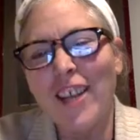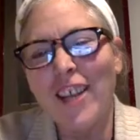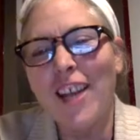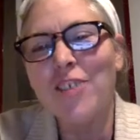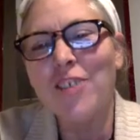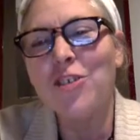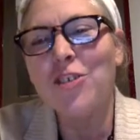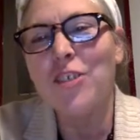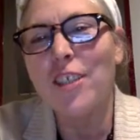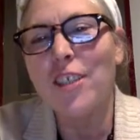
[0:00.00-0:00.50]

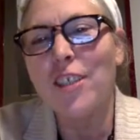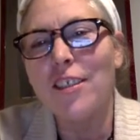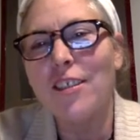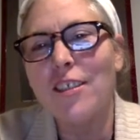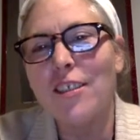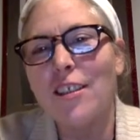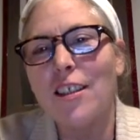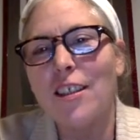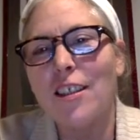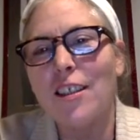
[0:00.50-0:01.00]
actually,
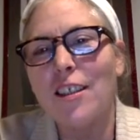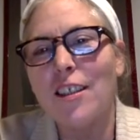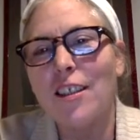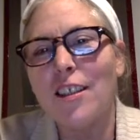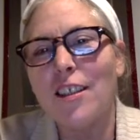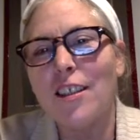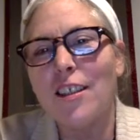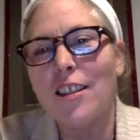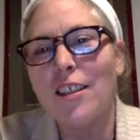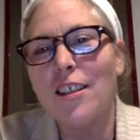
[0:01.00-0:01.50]

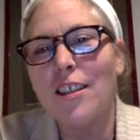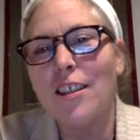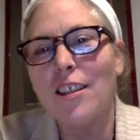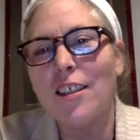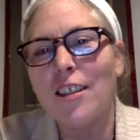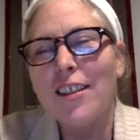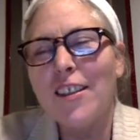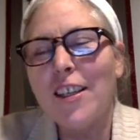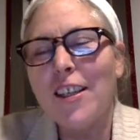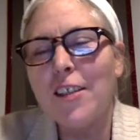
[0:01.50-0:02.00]

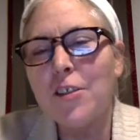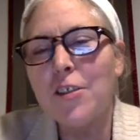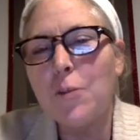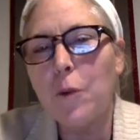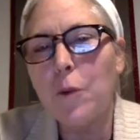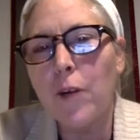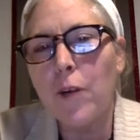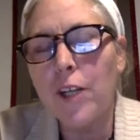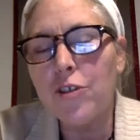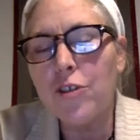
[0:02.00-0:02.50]
the
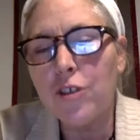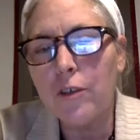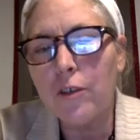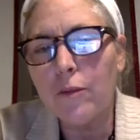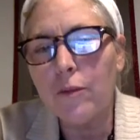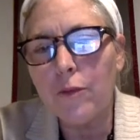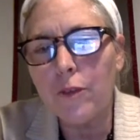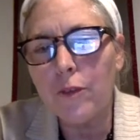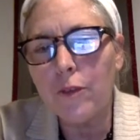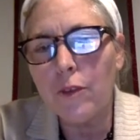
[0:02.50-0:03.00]

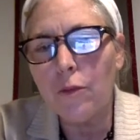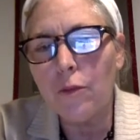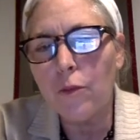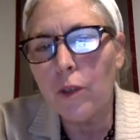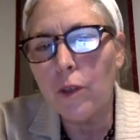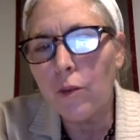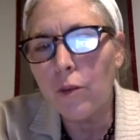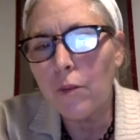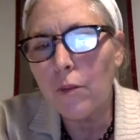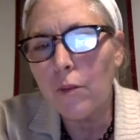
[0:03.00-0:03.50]
inspiration for the
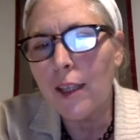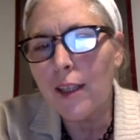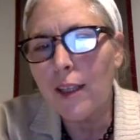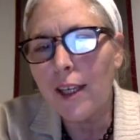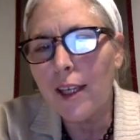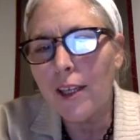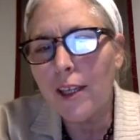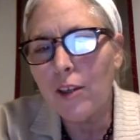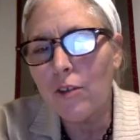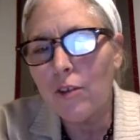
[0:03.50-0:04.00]
room at
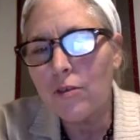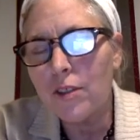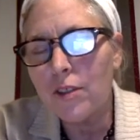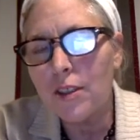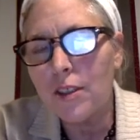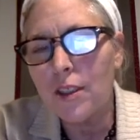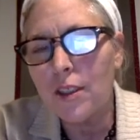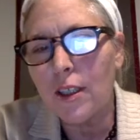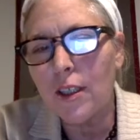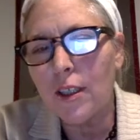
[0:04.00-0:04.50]

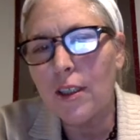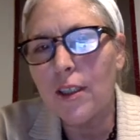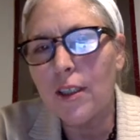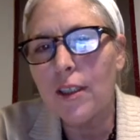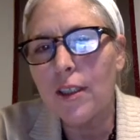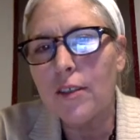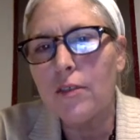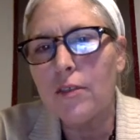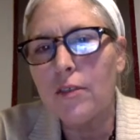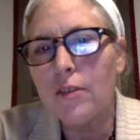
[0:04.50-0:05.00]
Langosta
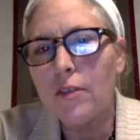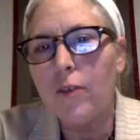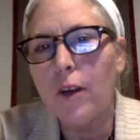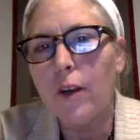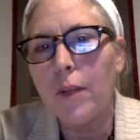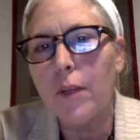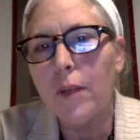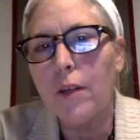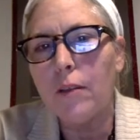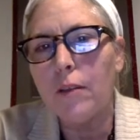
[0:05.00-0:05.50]
is
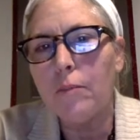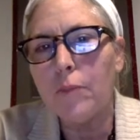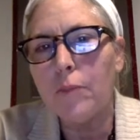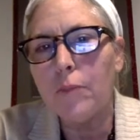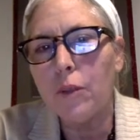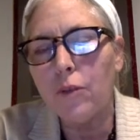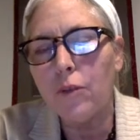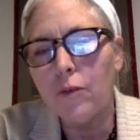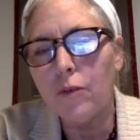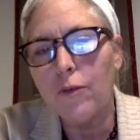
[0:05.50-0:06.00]
from a
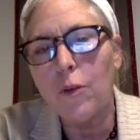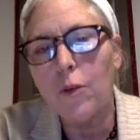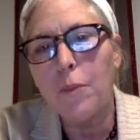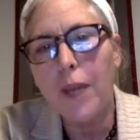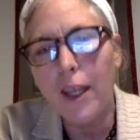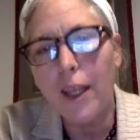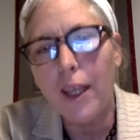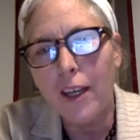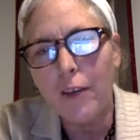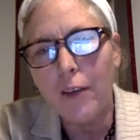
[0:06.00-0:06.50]
beautiful
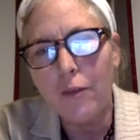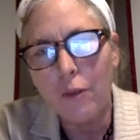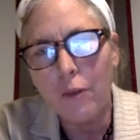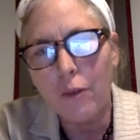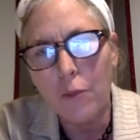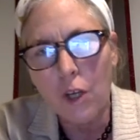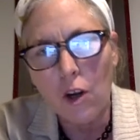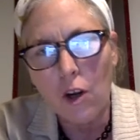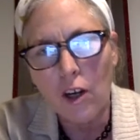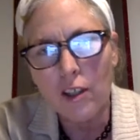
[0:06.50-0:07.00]
painting
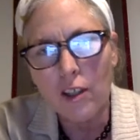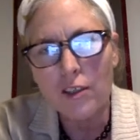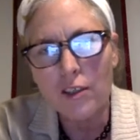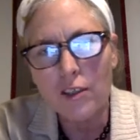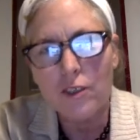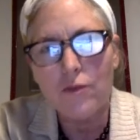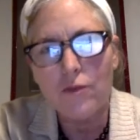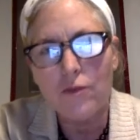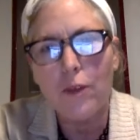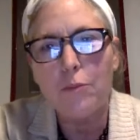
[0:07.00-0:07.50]
from an
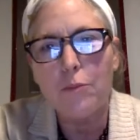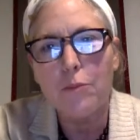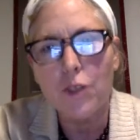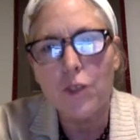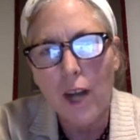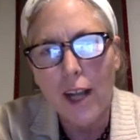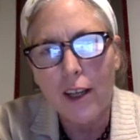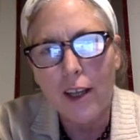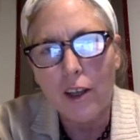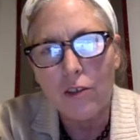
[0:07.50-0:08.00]
artist from
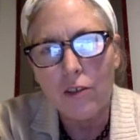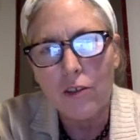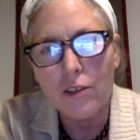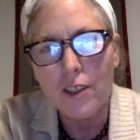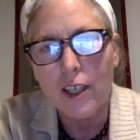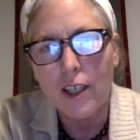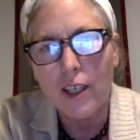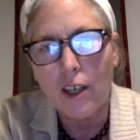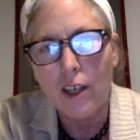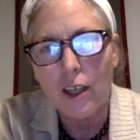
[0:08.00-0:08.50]
Durango,
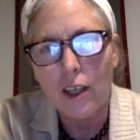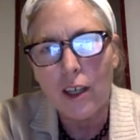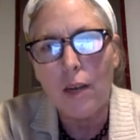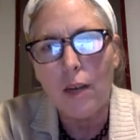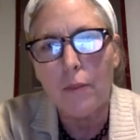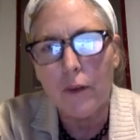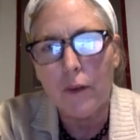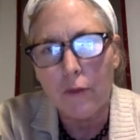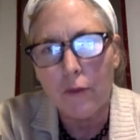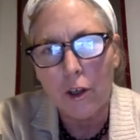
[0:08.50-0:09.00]
Sarah
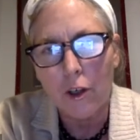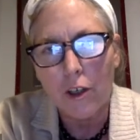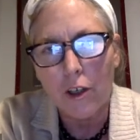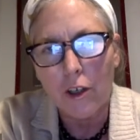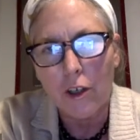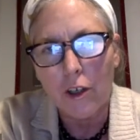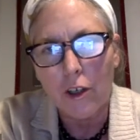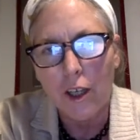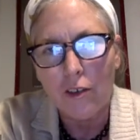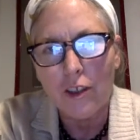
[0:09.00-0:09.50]
Comerford.
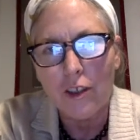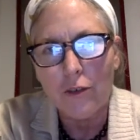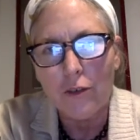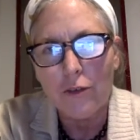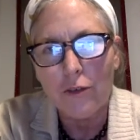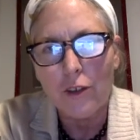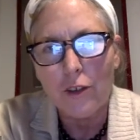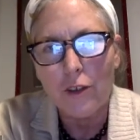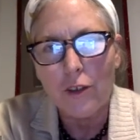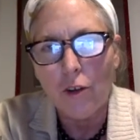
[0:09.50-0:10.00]
I don't know
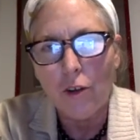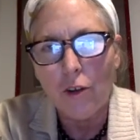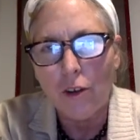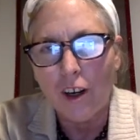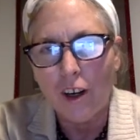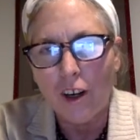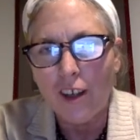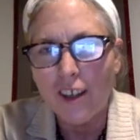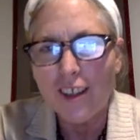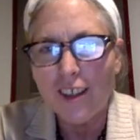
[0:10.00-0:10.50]
if you know
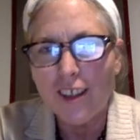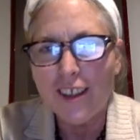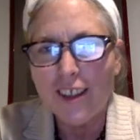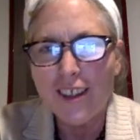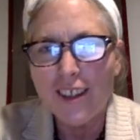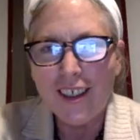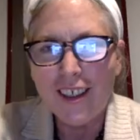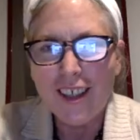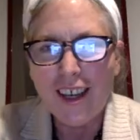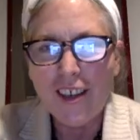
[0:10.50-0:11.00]
her
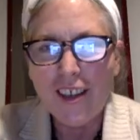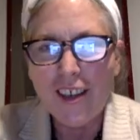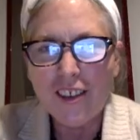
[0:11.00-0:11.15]
out